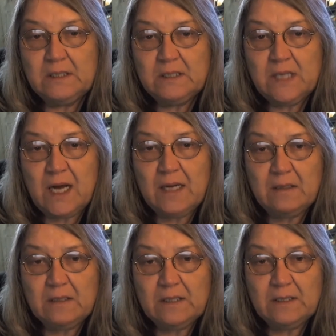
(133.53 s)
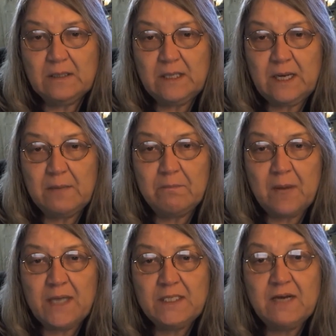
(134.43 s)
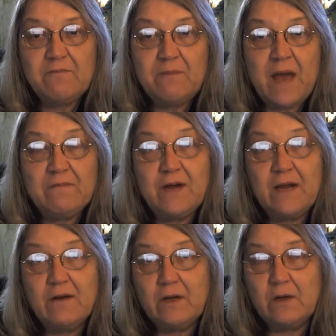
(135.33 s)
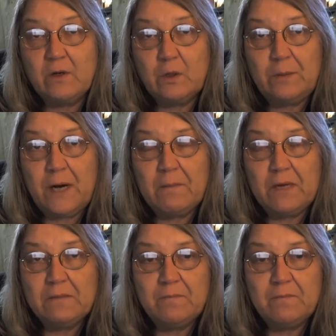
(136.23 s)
Titled, It Might Have Backfired on Obama.